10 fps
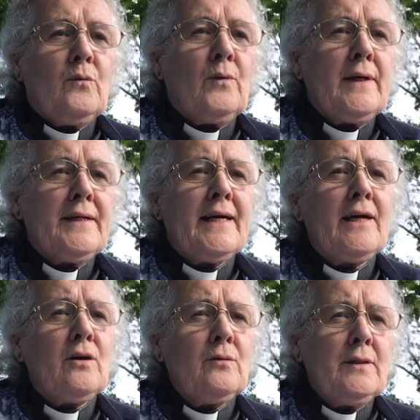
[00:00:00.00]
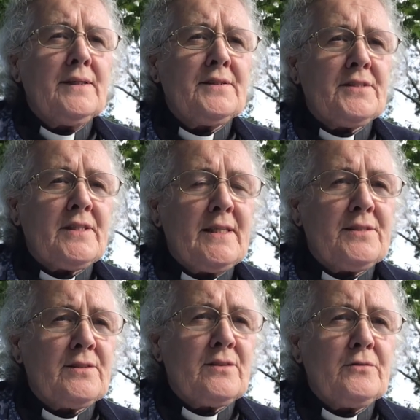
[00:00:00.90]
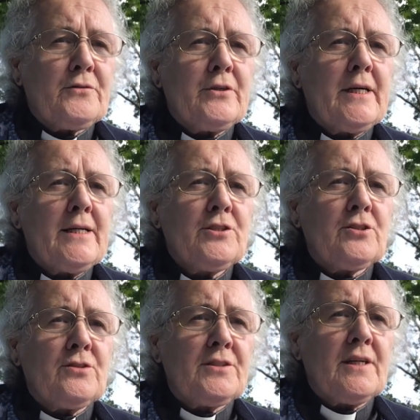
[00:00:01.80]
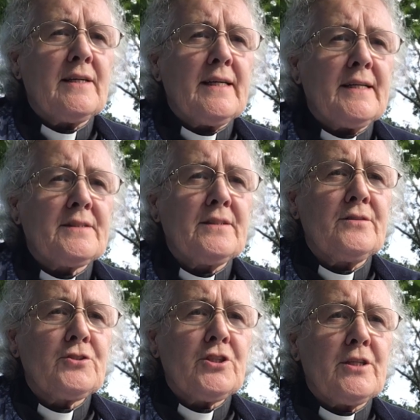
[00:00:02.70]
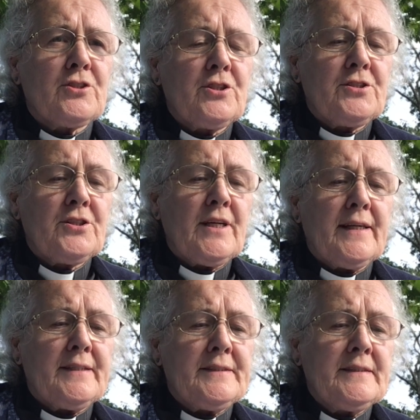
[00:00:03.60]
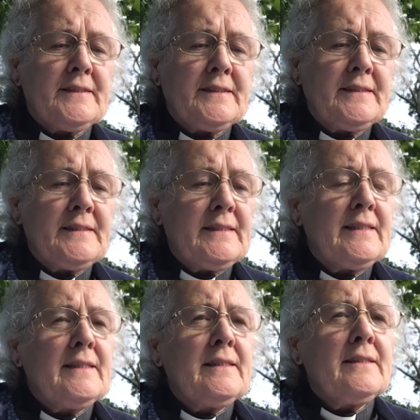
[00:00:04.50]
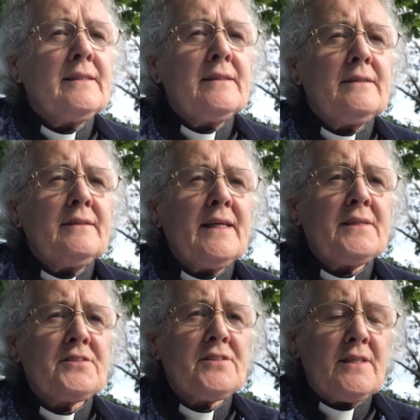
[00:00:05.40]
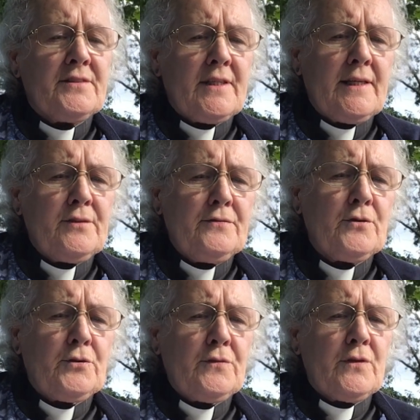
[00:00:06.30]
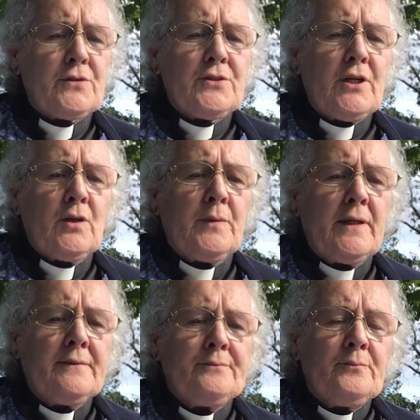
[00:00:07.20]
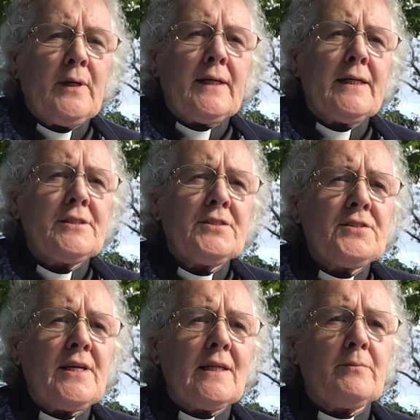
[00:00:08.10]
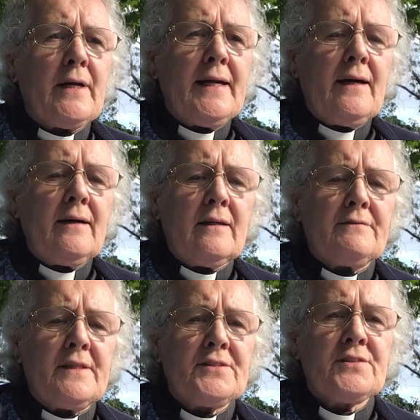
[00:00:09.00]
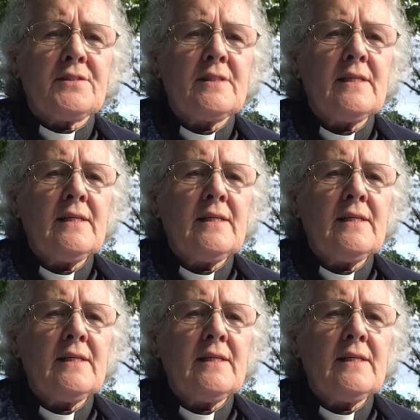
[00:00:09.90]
We're now in the season of Creationtide in the church's year. Next Sunday, the 4th of October, we're going to celebrate harvest